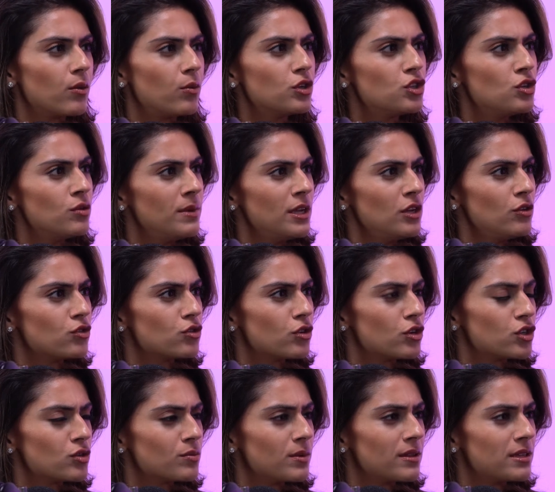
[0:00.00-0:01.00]
What do you mean you're
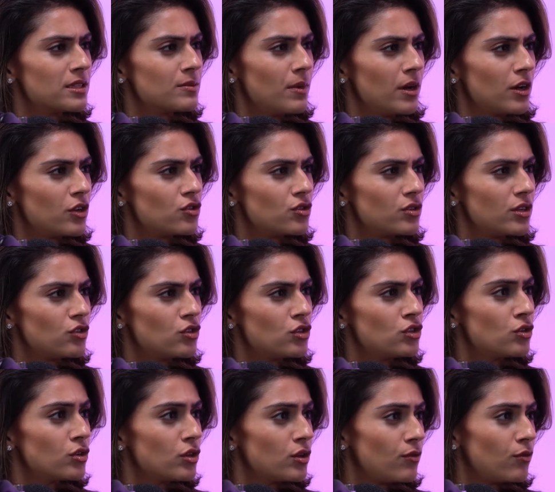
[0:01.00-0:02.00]
charging me this much? It just
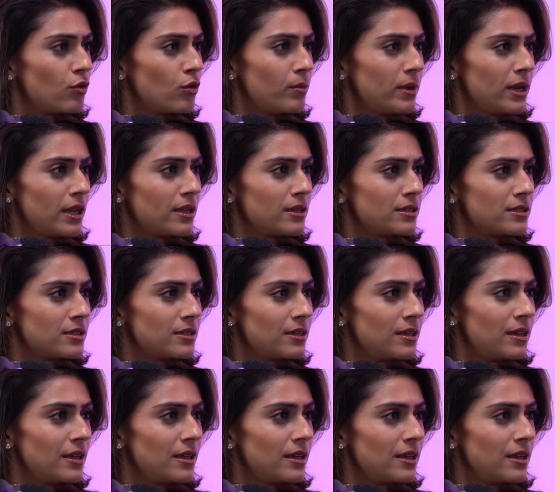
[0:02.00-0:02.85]
took you four minutes.